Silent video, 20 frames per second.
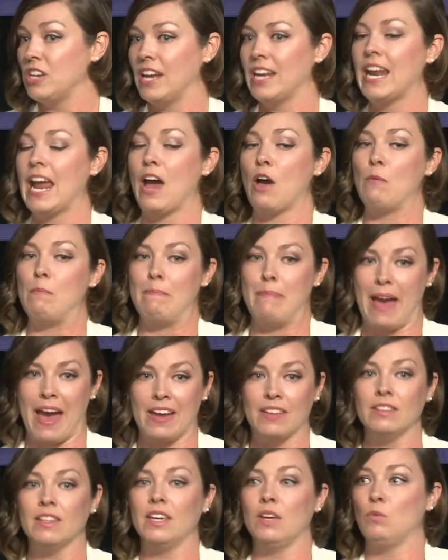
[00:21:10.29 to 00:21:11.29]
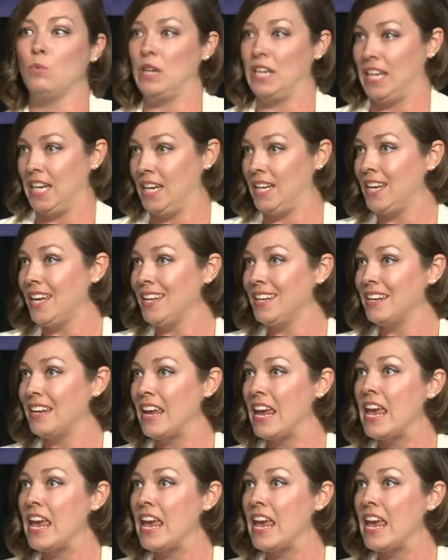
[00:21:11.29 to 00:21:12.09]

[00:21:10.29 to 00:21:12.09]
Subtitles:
and how badly we need it,